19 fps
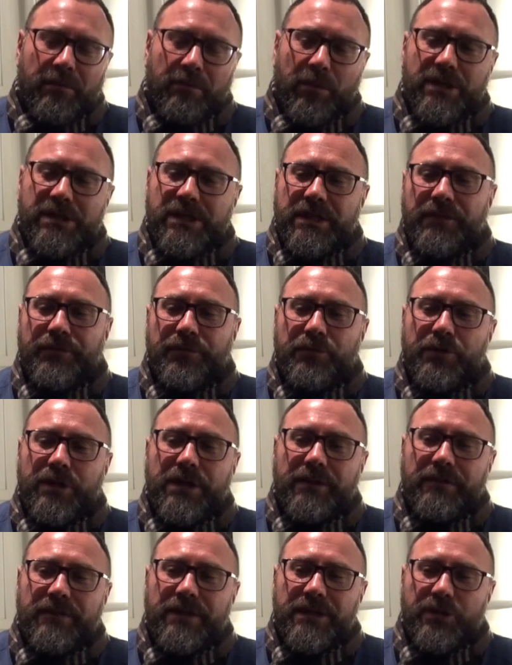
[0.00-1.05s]
But if you
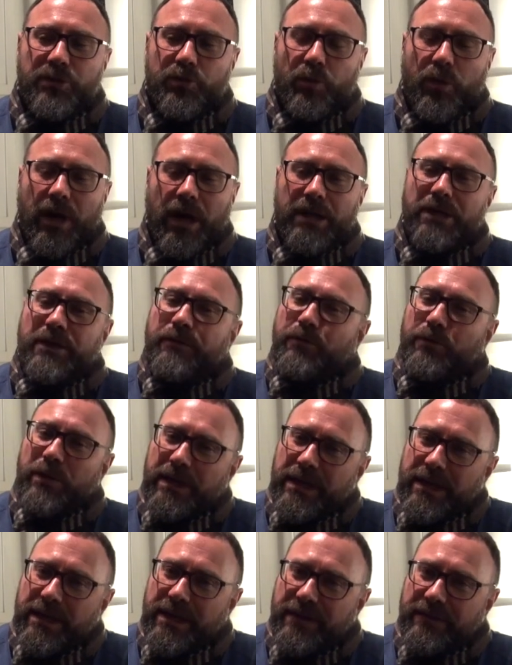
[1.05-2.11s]
give this wine, if you
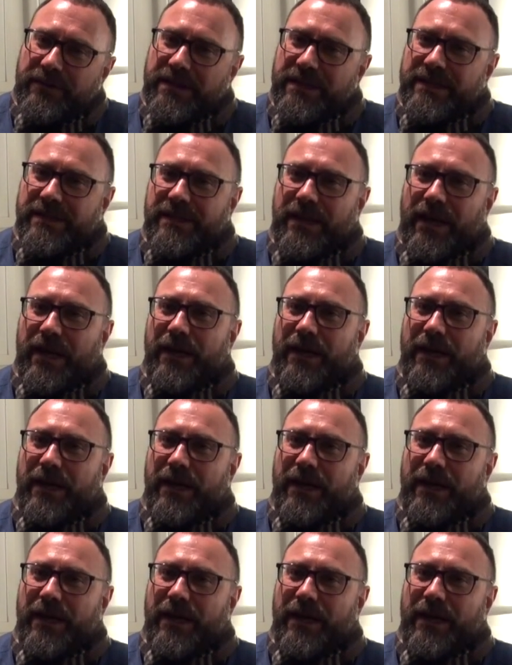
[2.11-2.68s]
leave this